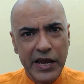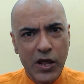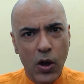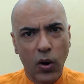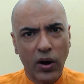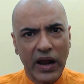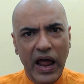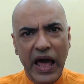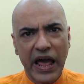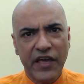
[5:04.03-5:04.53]

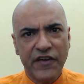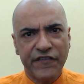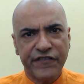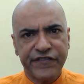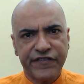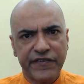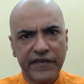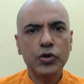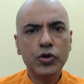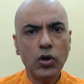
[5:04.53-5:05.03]
your
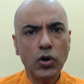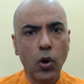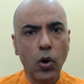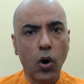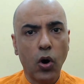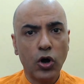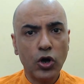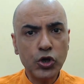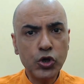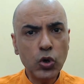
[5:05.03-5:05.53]
life, you
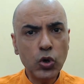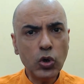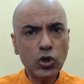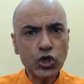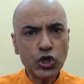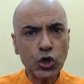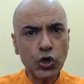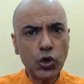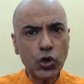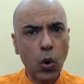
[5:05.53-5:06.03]
know, you
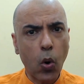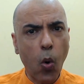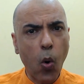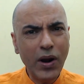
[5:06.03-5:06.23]
should